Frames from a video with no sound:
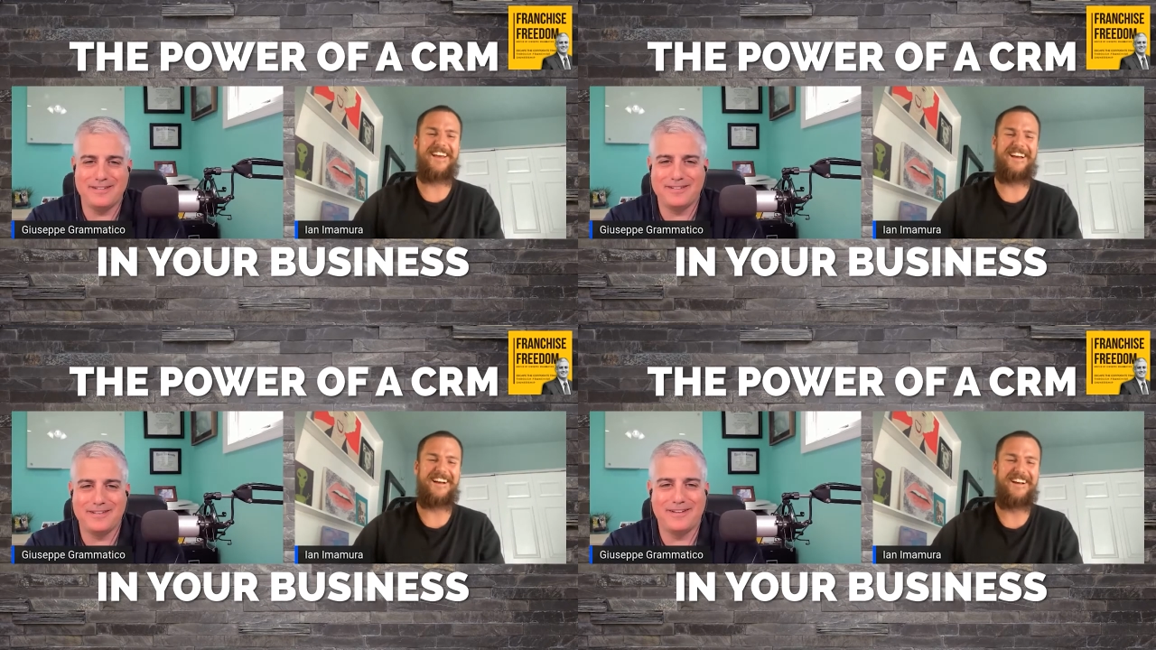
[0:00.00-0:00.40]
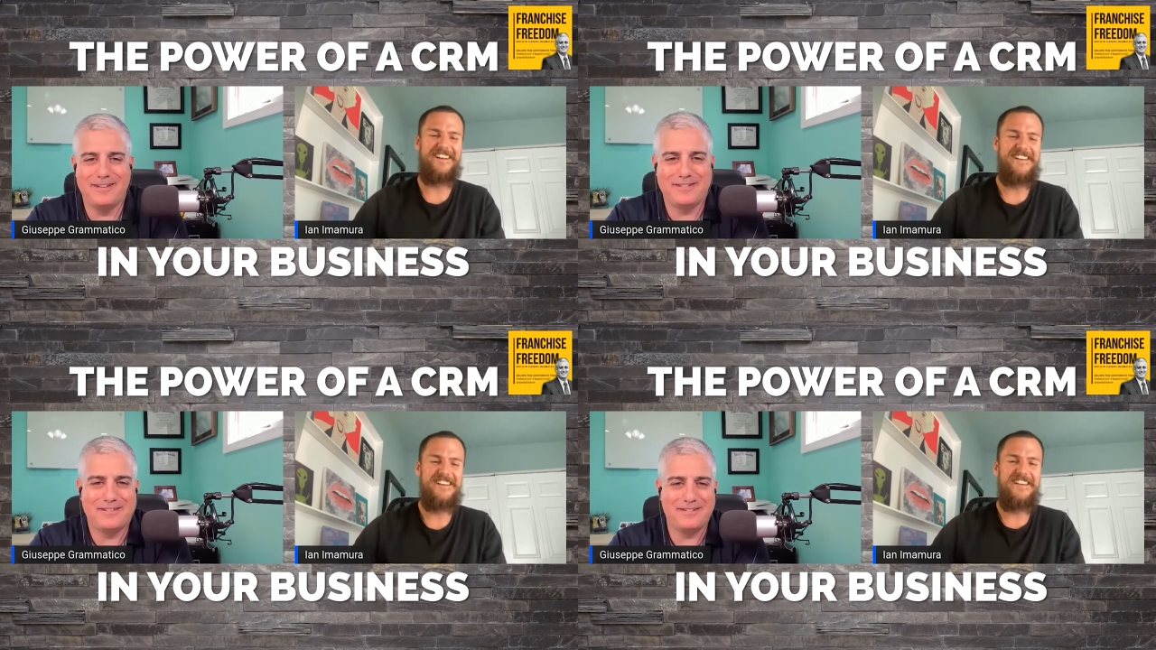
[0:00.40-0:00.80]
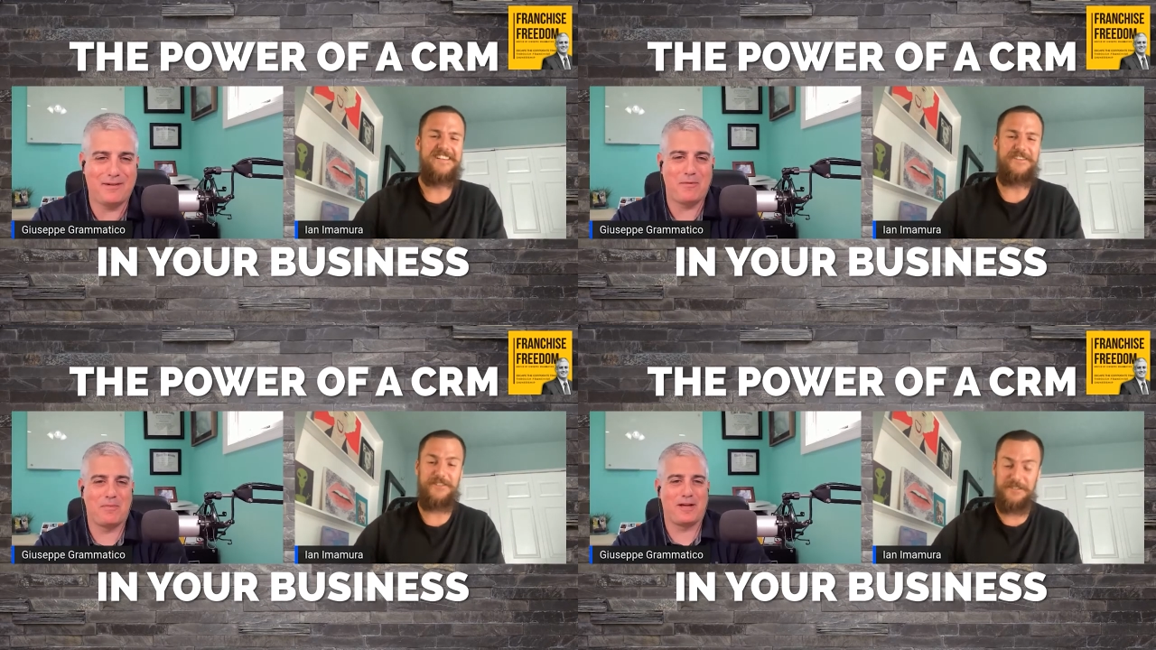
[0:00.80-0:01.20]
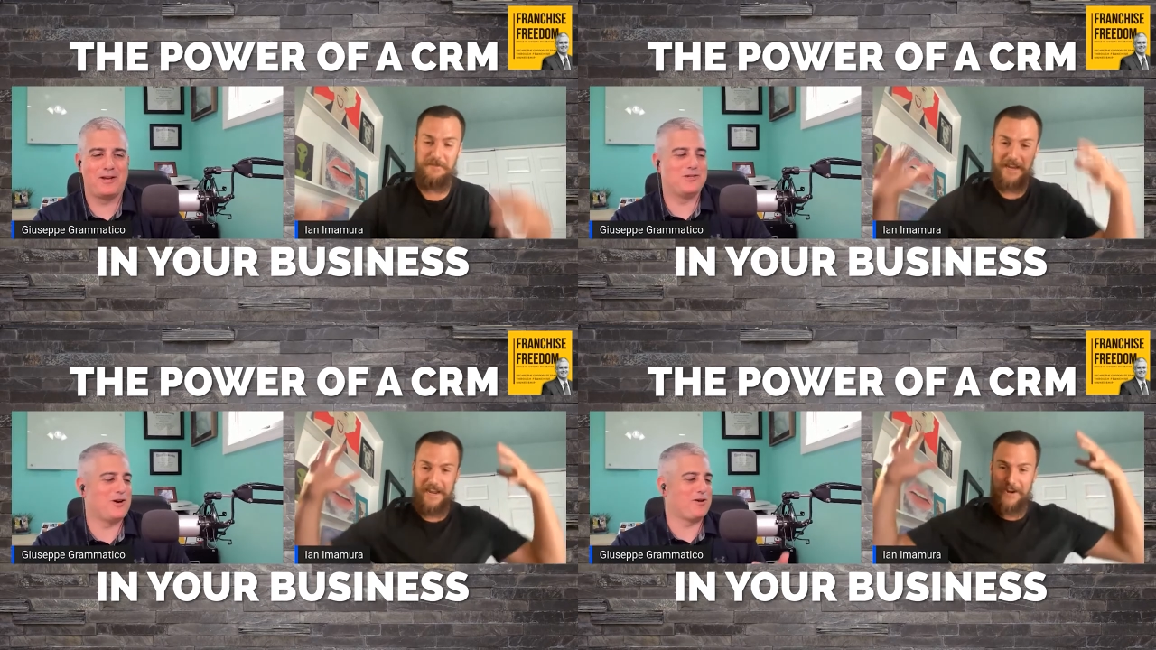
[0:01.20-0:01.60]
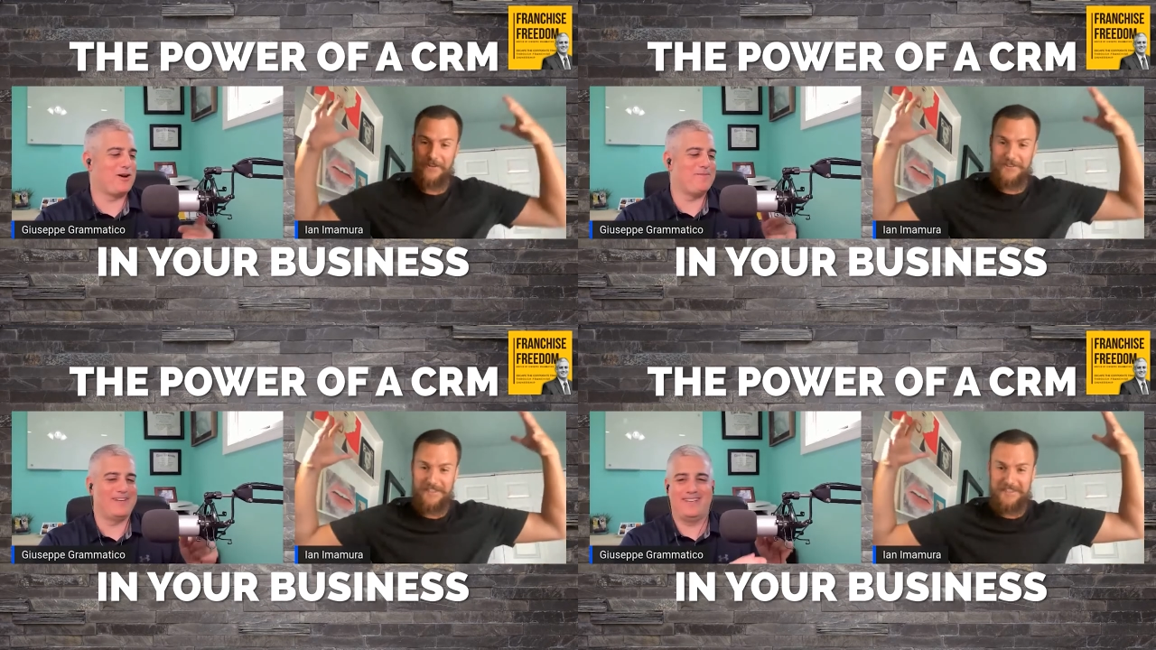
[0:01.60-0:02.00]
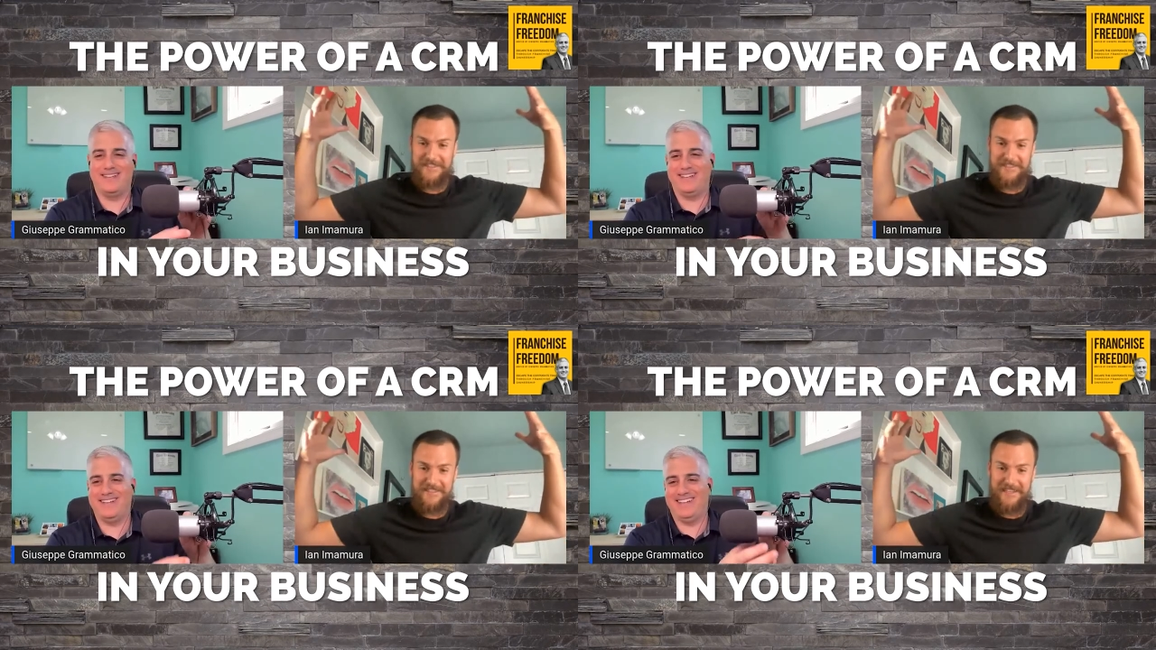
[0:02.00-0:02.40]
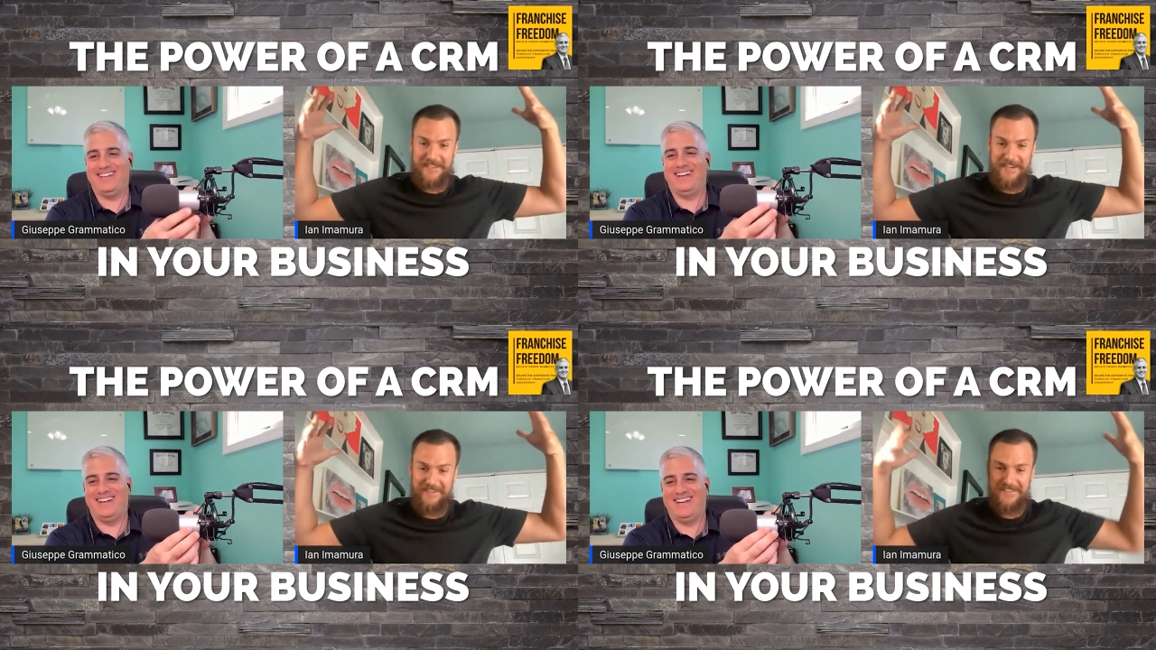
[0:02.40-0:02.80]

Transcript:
Speaker 1: yeah. is, uh, is someone playing a like joke on me? picking